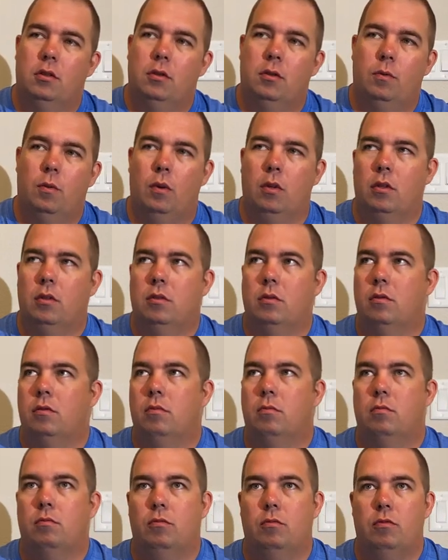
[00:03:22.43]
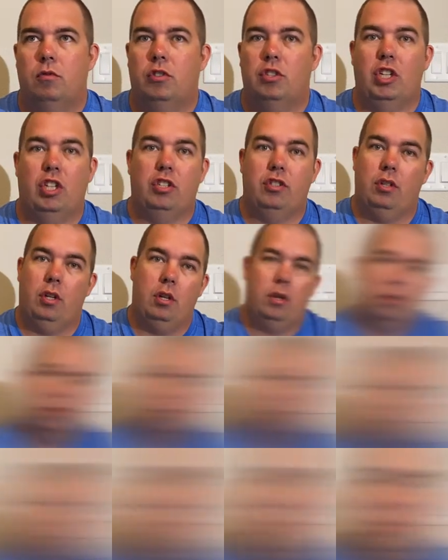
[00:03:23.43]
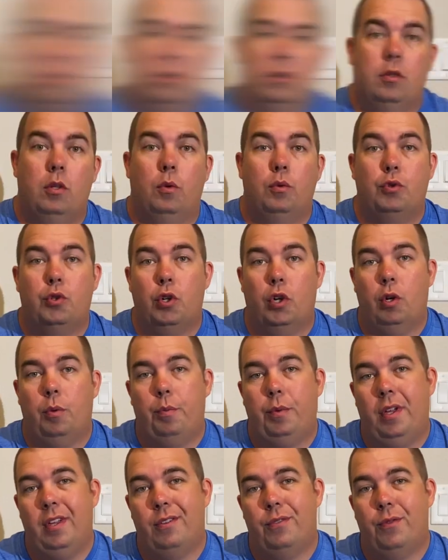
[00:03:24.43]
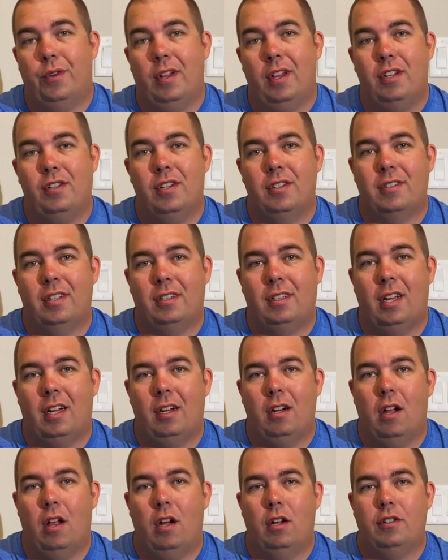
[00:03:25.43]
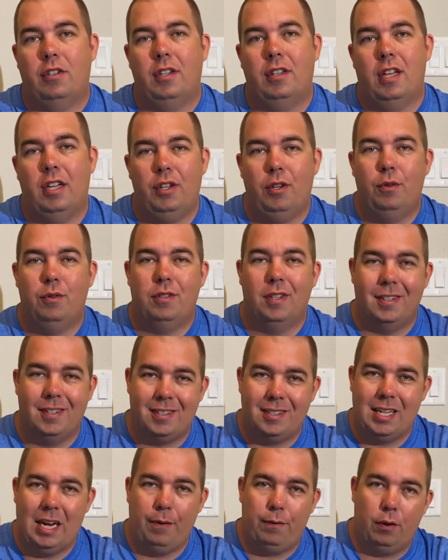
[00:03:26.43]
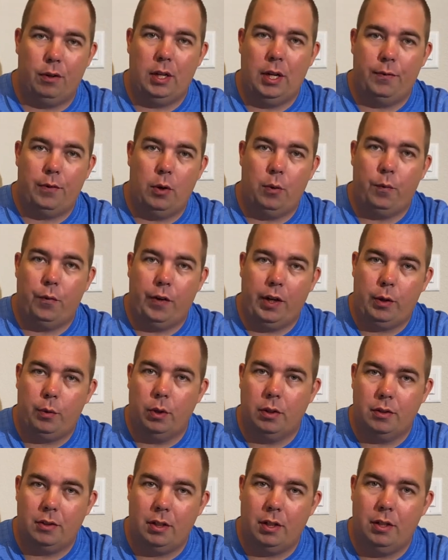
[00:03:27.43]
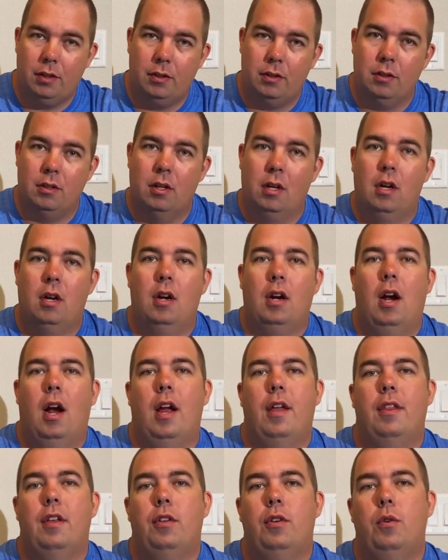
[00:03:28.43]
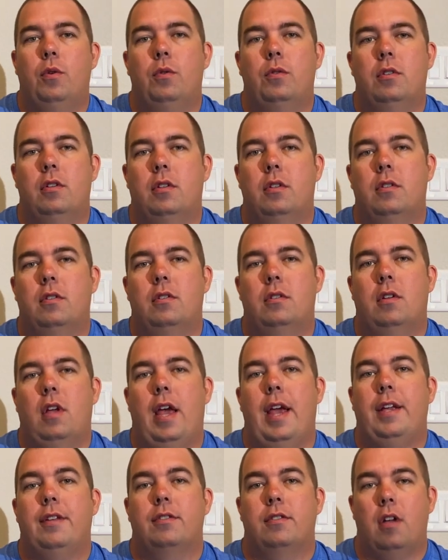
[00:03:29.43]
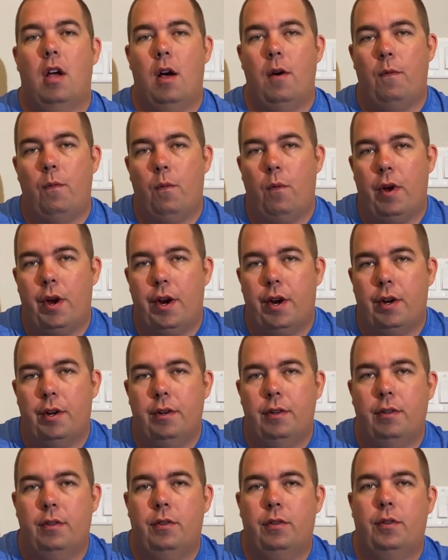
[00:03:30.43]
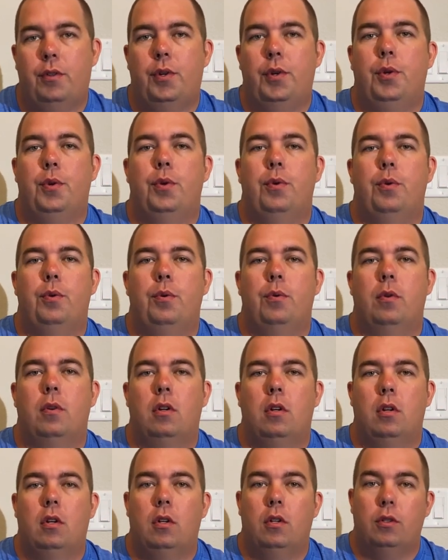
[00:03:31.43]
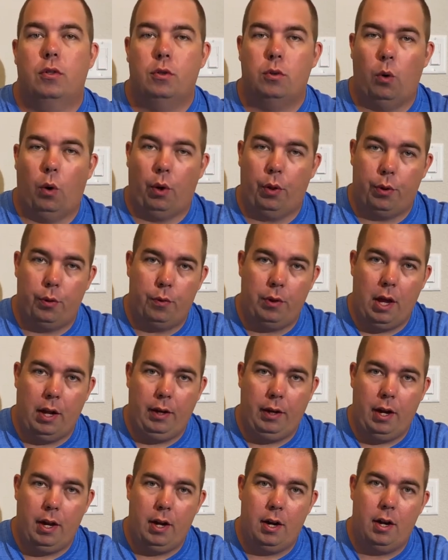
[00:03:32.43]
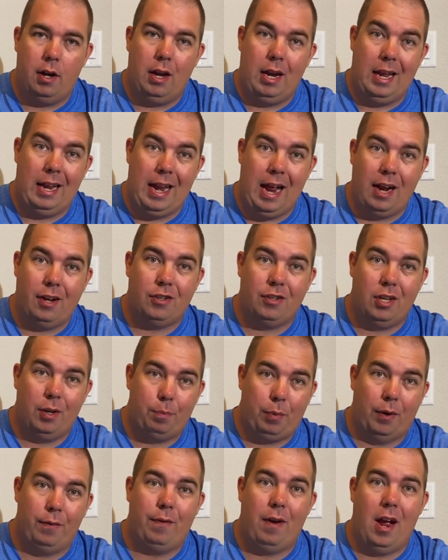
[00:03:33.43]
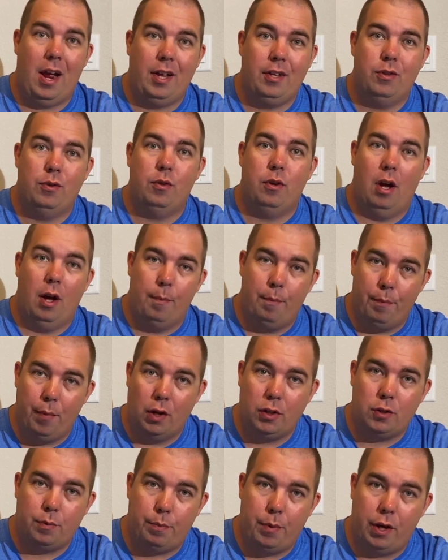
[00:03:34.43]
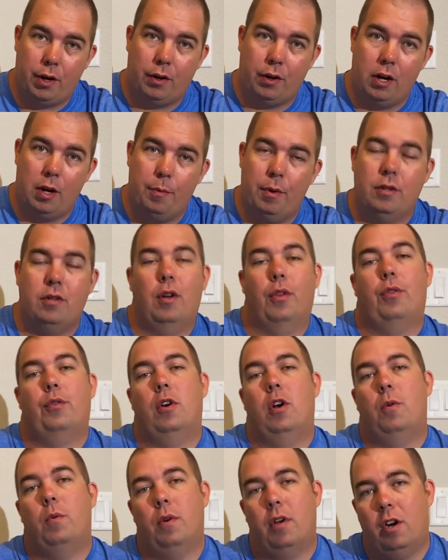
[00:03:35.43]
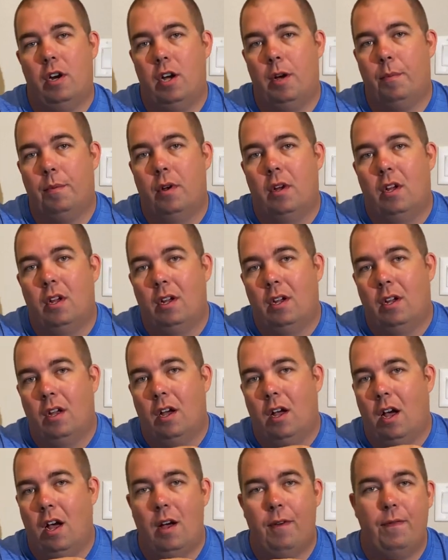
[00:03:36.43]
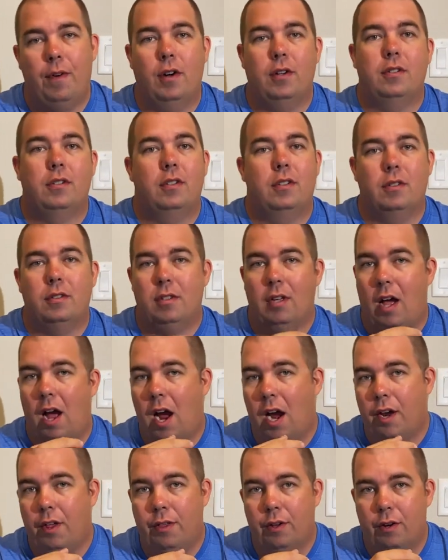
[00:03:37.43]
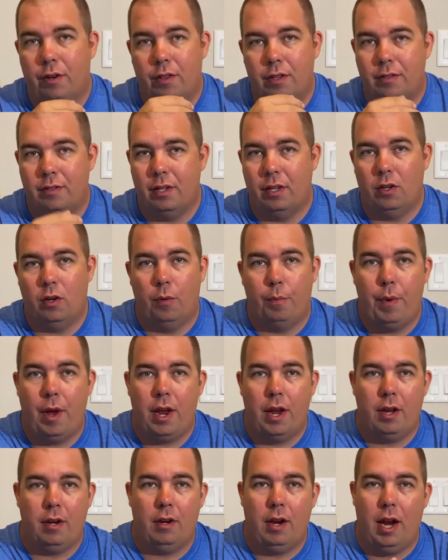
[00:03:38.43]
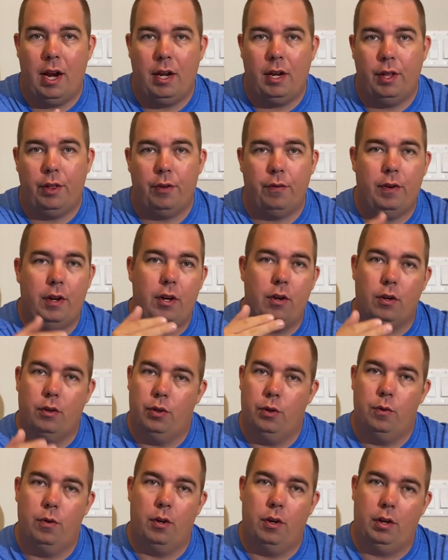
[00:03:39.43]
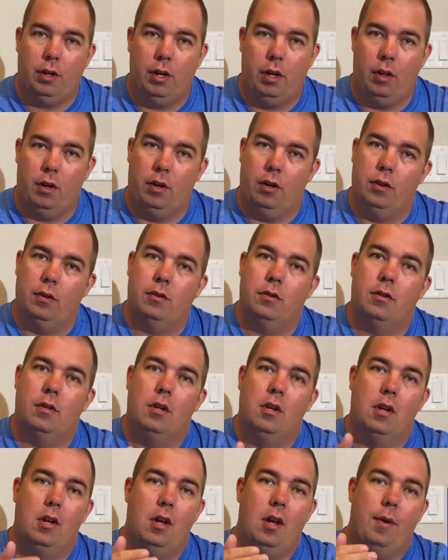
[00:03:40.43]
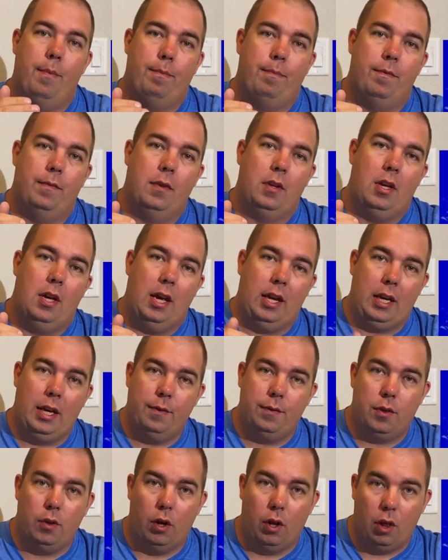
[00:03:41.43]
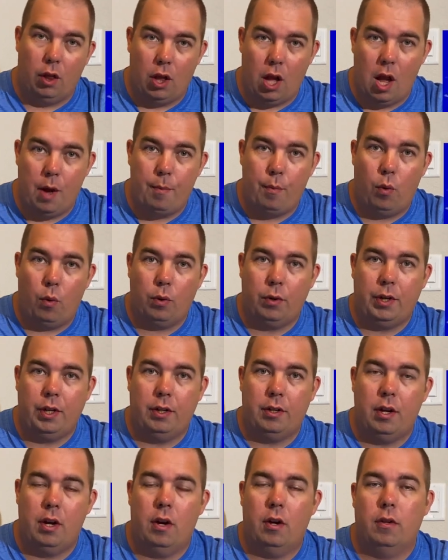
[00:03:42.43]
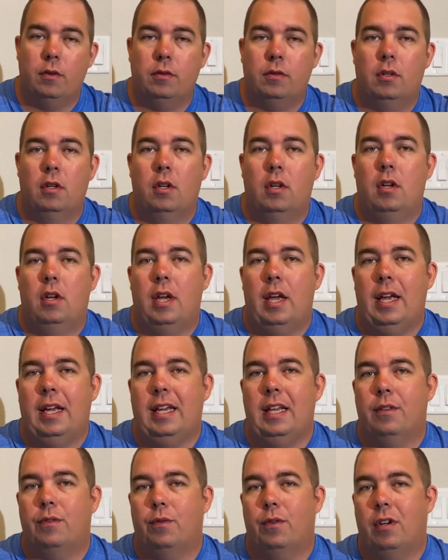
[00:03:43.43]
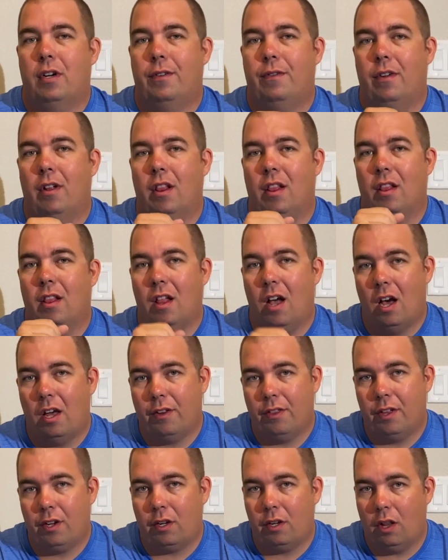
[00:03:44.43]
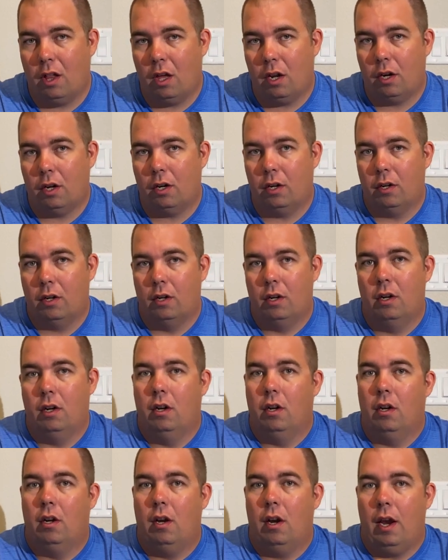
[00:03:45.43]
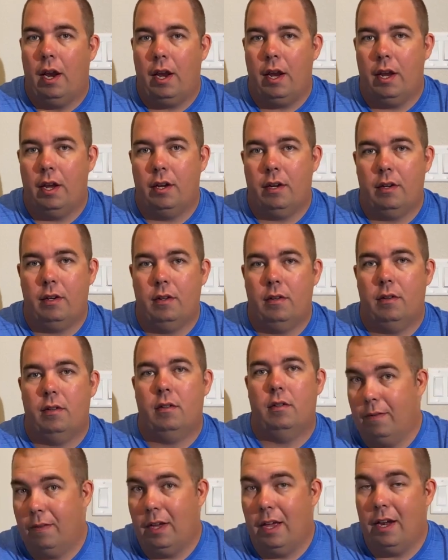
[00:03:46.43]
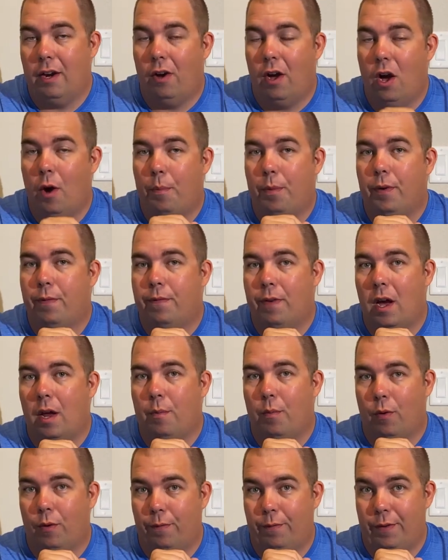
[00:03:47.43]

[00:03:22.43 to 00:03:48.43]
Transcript: one sixty. So chirp is really just a technology that uses several different frequencies and then uses a software to sort through that data and actually provide you a much better image. I'll throw one up uh, versus either the single band eighty-three or two hundred kilohertz. It gives you a lot more details. It gets rid of a lot of the clutter, and it'll help you find more